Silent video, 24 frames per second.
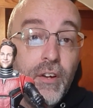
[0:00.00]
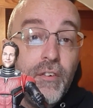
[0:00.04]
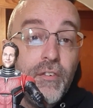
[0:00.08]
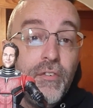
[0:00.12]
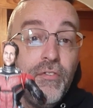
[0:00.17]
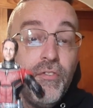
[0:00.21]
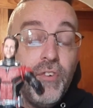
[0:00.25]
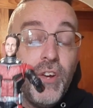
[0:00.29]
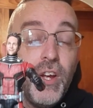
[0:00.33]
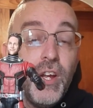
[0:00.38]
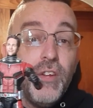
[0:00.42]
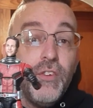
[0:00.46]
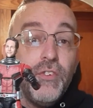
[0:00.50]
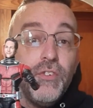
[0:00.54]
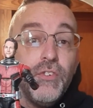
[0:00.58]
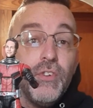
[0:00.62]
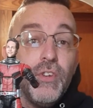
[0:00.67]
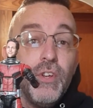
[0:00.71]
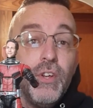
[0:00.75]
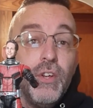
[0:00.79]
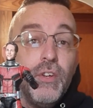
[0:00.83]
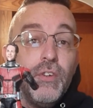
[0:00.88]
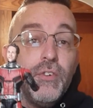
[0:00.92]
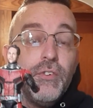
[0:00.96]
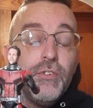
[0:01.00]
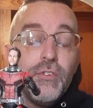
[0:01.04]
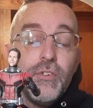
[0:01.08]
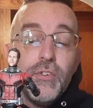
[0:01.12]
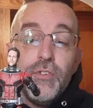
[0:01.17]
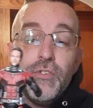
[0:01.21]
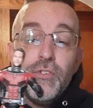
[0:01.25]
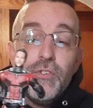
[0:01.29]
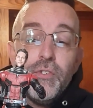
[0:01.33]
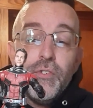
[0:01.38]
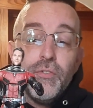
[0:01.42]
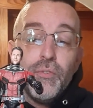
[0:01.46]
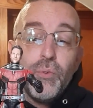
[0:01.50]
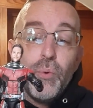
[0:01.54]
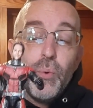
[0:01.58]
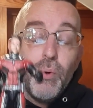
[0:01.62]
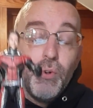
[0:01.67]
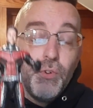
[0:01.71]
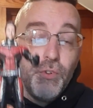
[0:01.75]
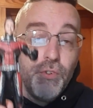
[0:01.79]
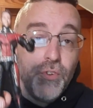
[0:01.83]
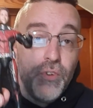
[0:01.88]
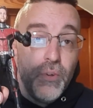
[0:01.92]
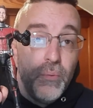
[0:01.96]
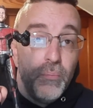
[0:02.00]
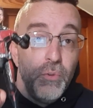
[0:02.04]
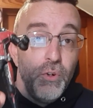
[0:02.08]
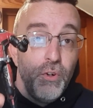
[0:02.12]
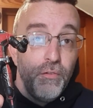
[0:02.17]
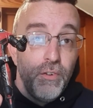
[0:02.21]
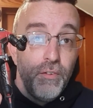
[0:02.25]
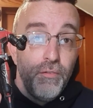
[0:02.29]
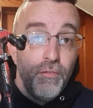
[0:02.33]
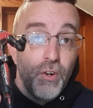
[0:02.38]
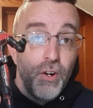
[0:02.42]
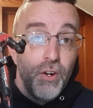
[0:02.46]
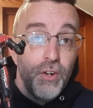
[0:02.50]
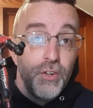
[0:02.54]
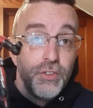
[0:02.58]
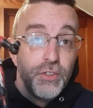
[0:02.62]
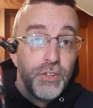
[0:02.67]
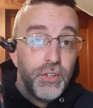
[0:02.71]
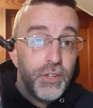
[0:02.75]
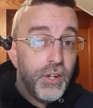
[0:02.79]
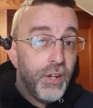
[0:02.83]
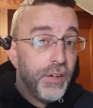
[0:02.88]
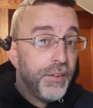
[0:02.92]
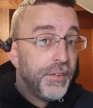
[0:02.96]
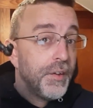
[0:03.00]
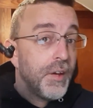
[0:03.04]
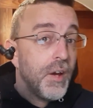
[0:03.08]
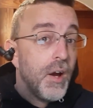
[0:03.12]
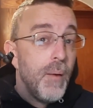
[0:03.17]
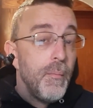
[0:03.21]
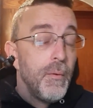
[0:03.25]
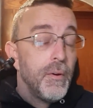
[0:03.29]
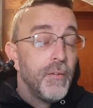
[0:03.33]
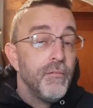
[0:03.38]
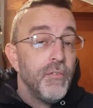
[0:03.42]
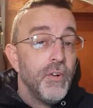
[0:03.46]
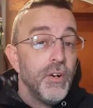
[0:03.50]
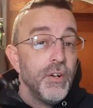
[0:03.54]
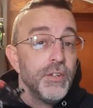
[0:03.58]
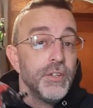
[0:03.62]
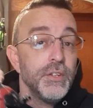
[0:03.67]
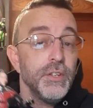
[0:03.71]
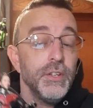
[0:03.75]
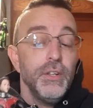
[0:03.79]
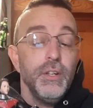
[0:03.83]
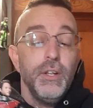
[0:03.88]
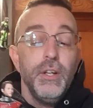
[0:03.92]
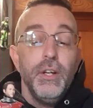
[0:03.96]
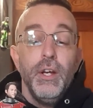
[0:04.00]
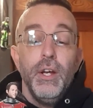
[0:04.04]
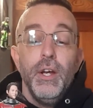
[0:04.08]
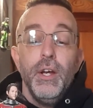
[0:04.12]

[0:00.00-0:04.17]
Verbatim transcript: face. So this is, of course, the movie version, not the comic version.